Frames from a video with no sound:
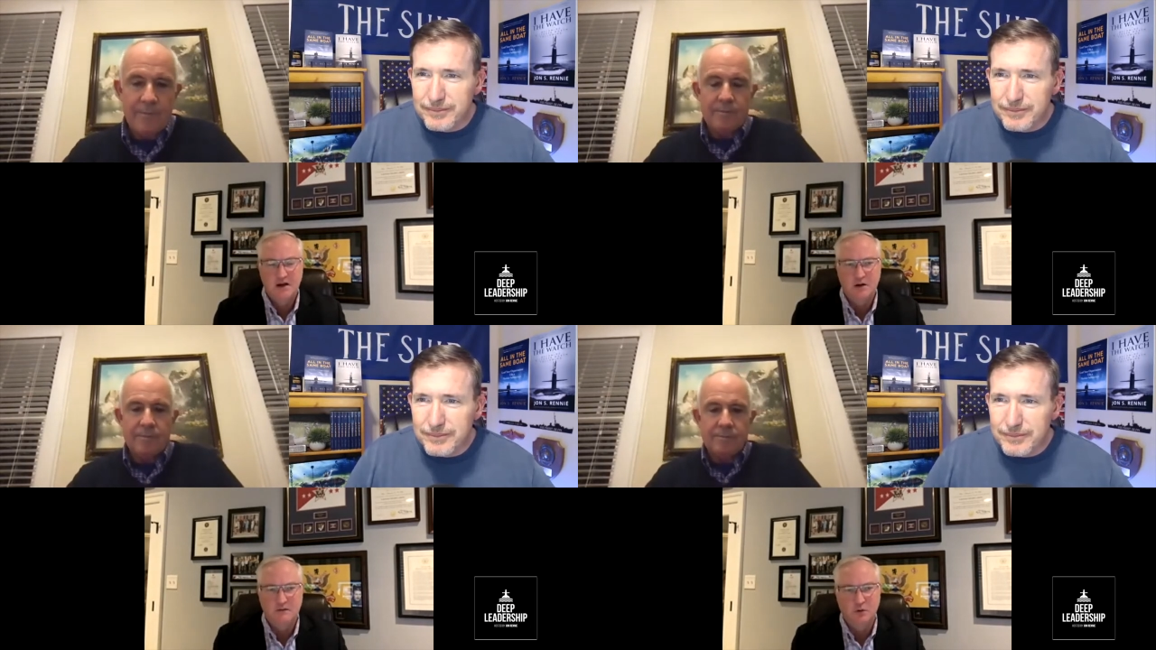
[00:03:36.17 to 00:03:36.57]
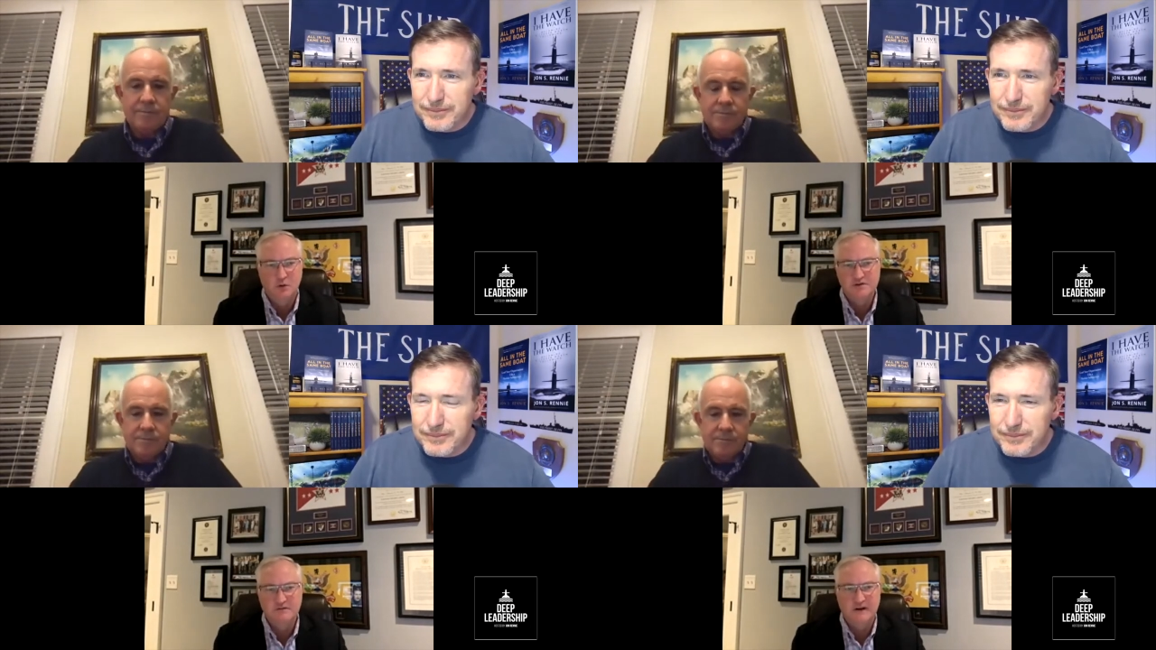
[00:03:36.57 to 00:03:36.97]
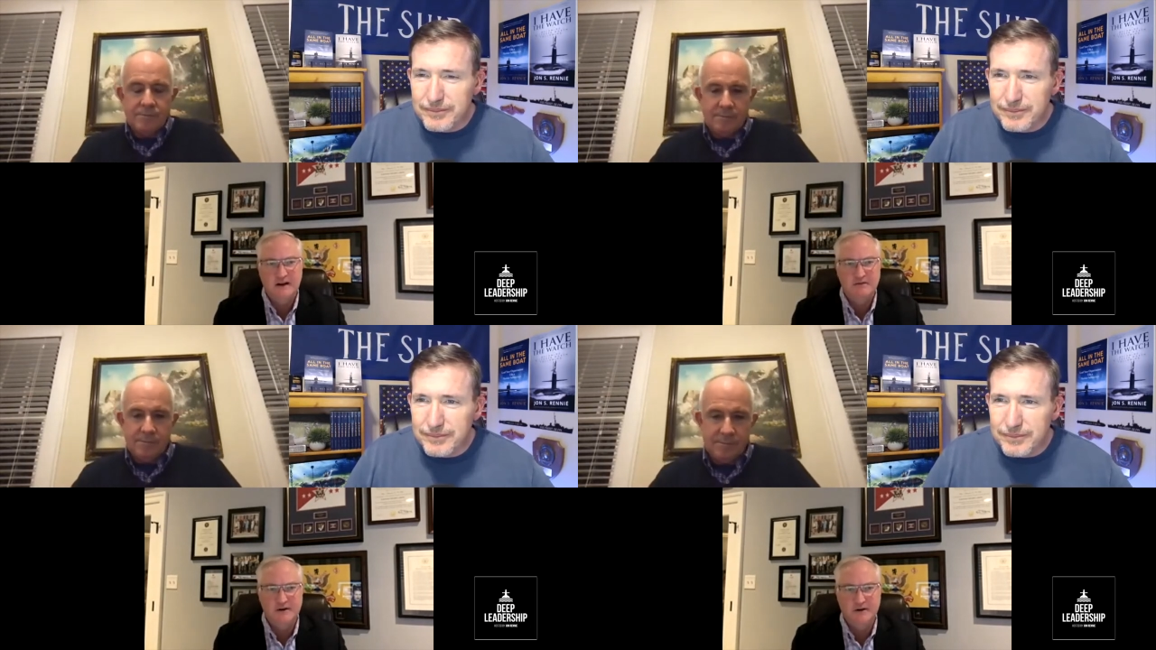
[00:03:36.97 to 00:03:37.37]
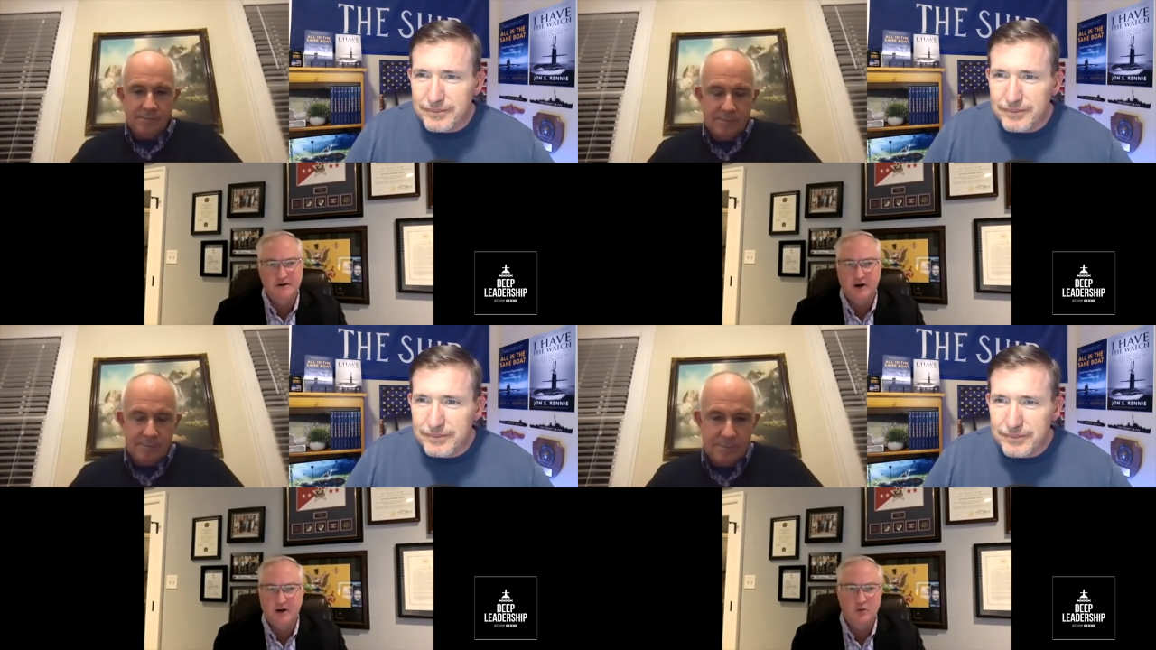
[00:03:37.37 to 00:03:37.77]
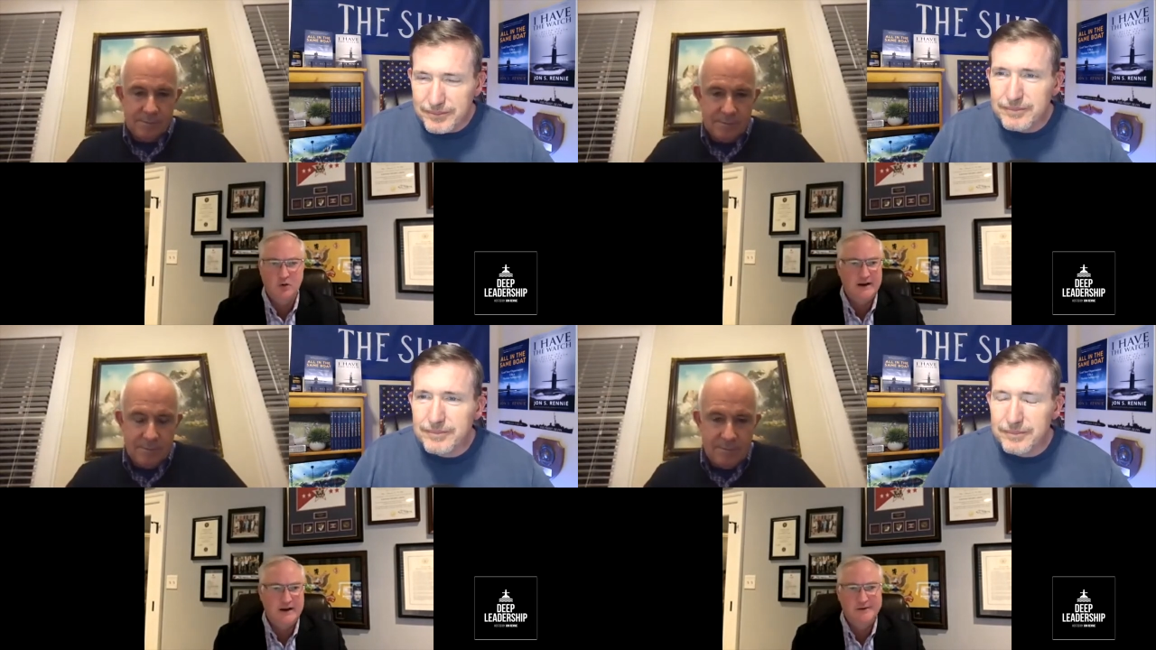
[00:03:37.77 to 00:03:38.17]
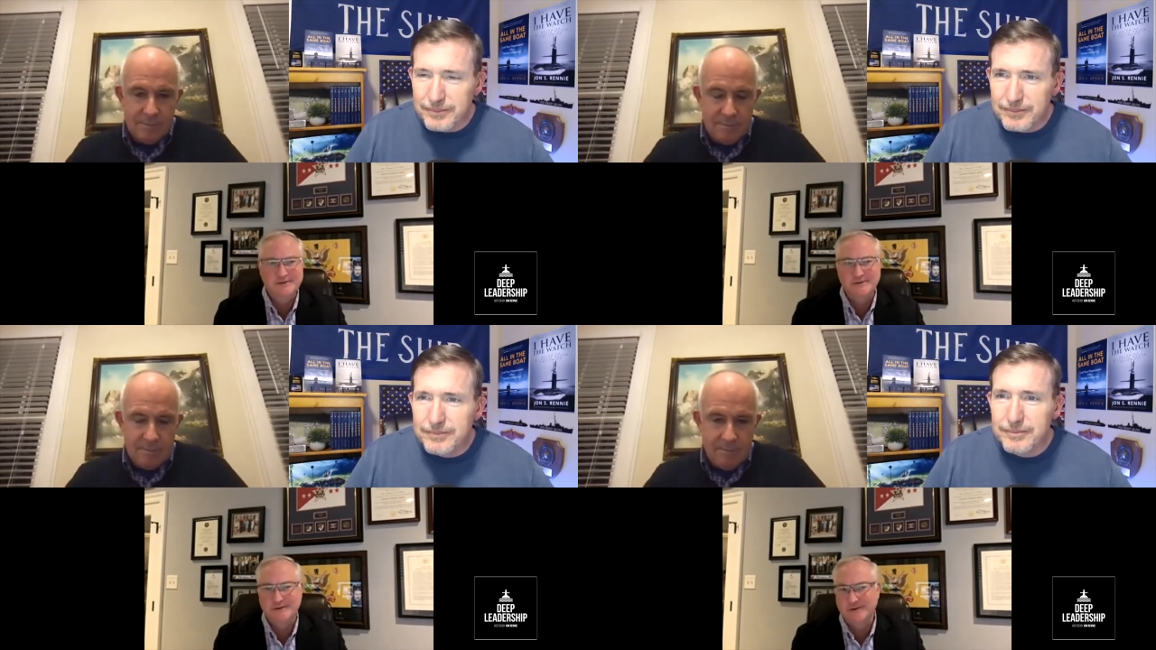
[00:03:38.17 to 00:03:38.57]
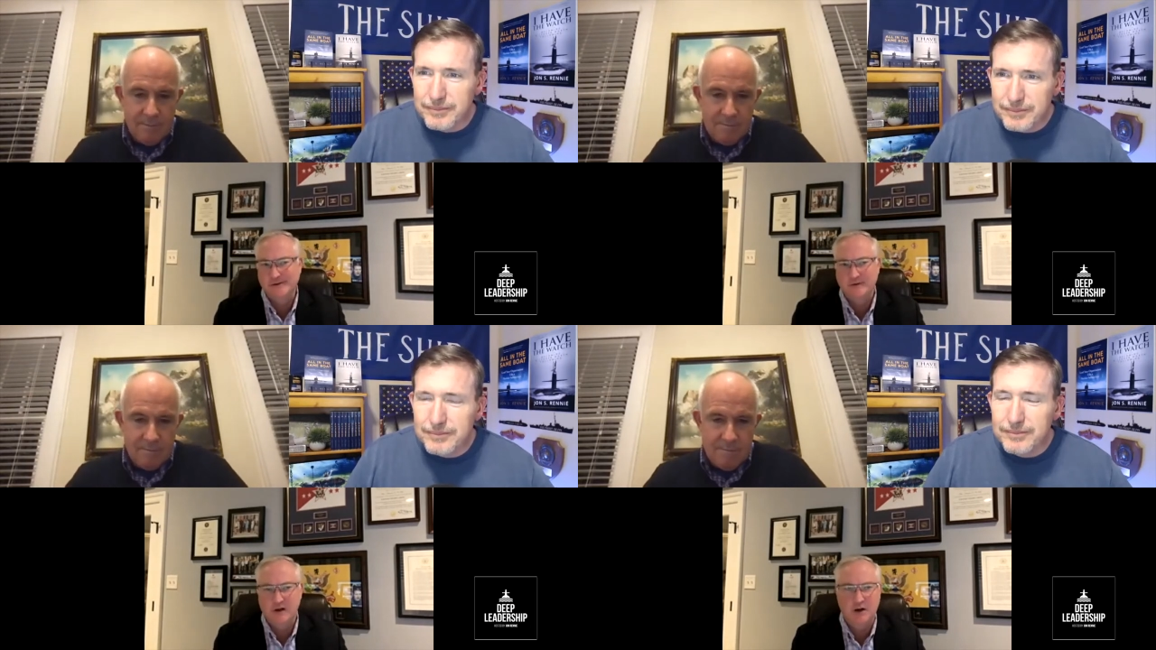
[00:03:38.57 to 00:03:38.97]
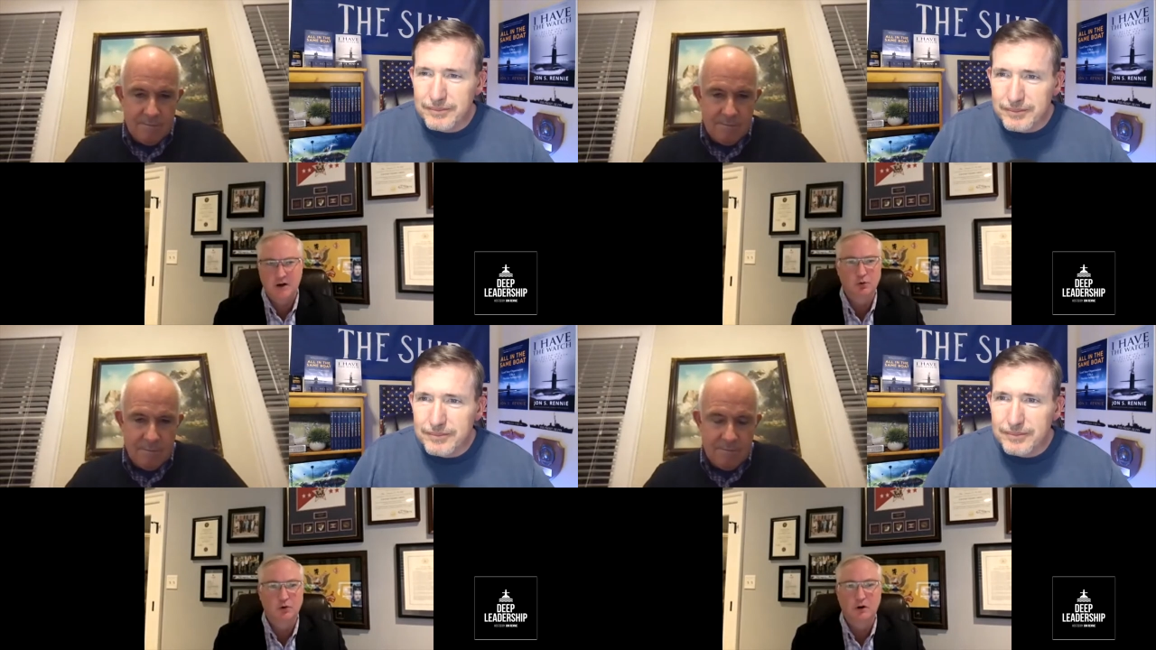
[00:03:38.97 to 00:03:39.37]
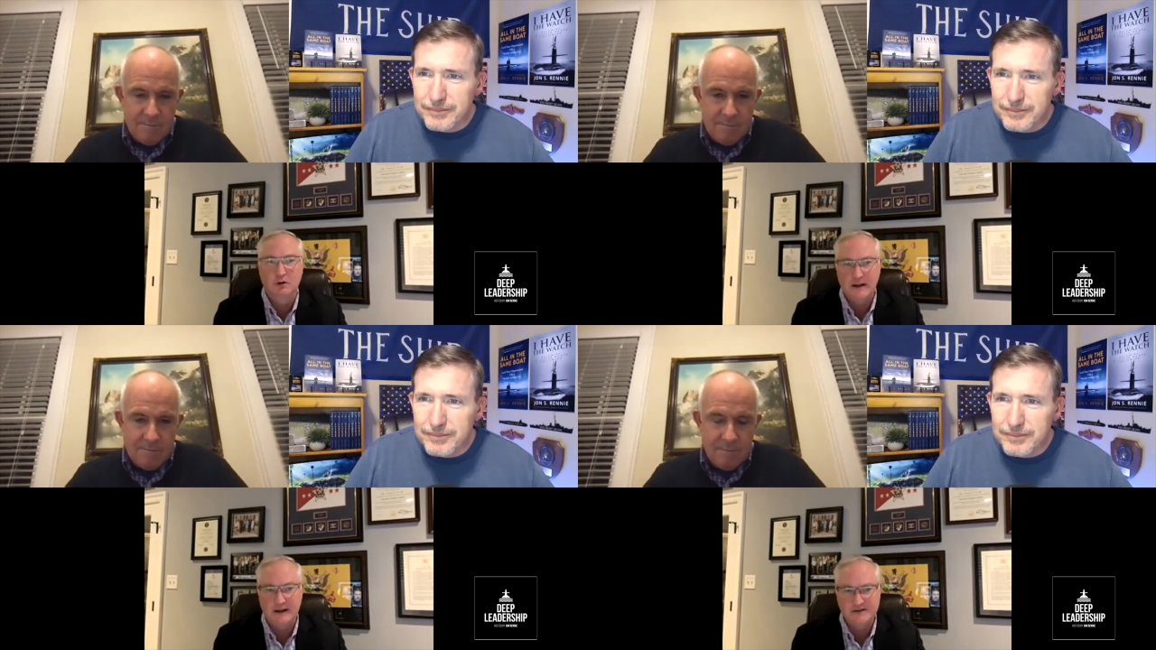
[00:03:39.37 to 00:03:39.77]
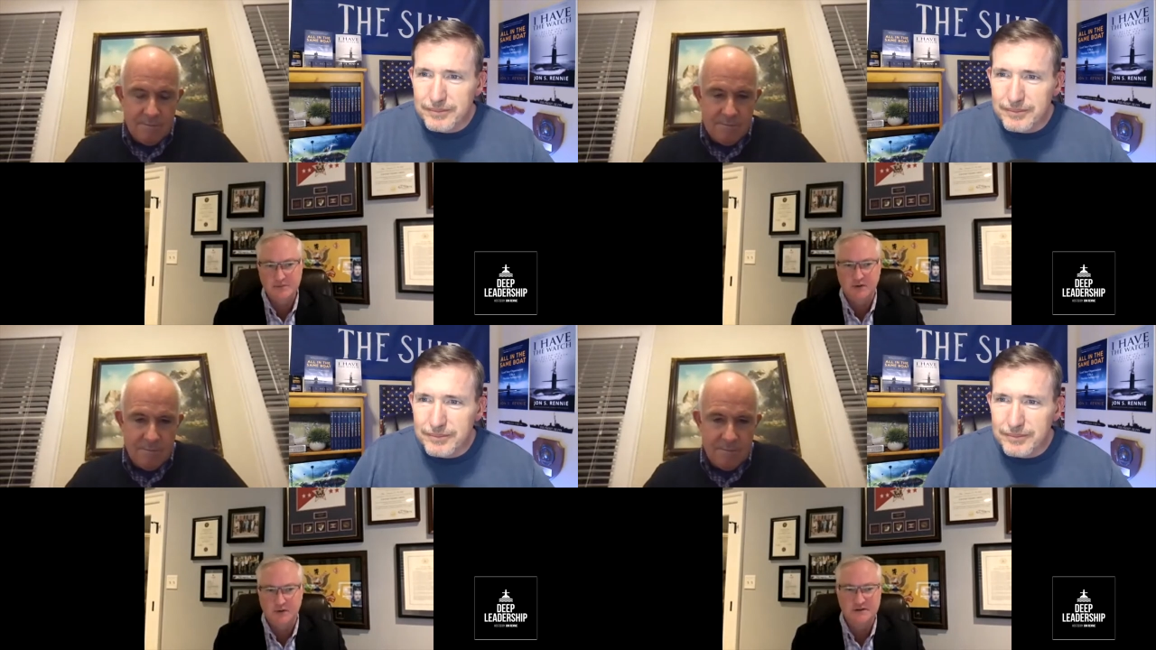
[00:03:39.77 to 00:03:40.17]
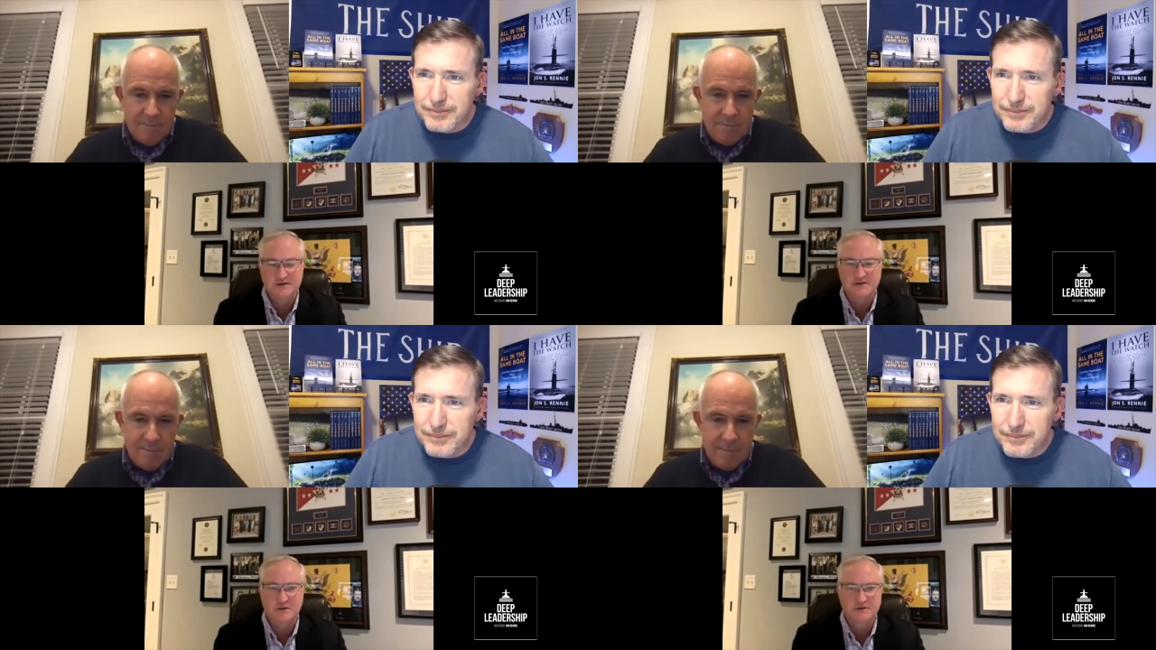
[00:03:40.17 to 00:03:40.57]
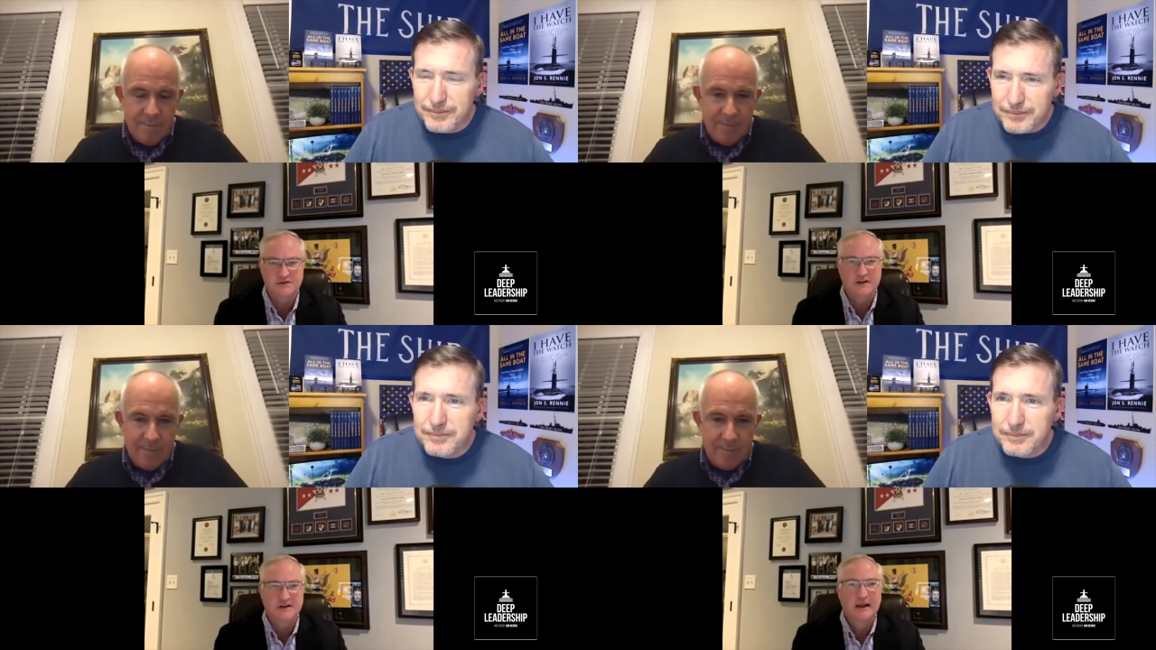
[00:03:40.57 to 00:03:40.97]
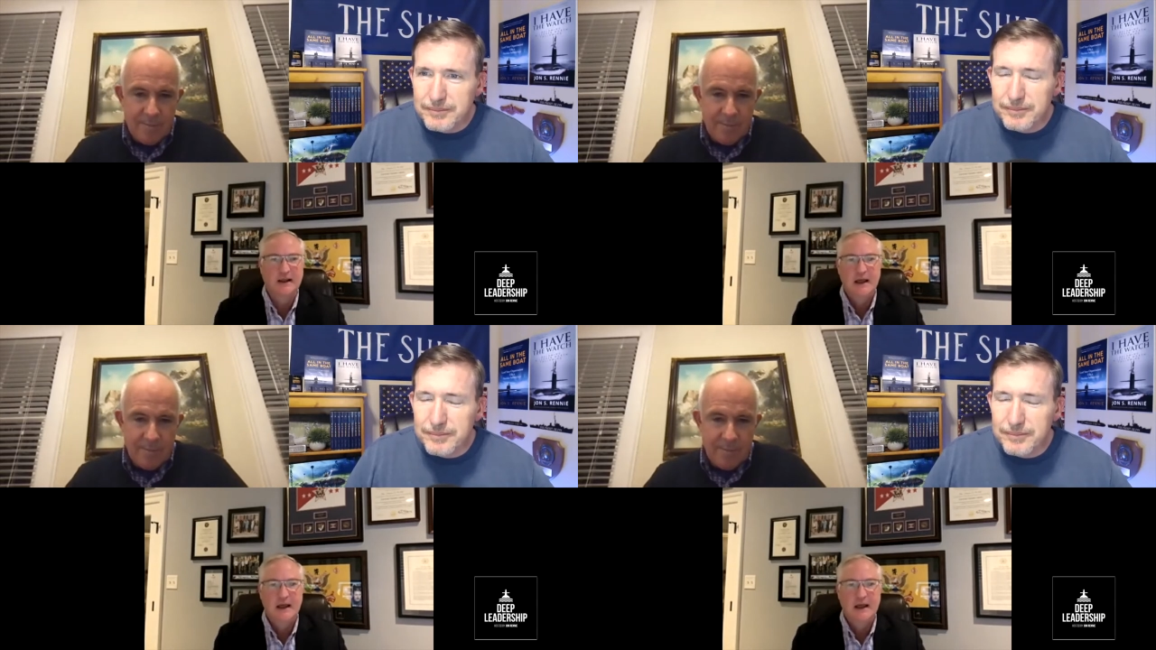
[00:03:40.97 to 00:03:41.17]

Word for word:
Speaker 1: you know Fortune 500 all the way down to you know rural hospital systems, and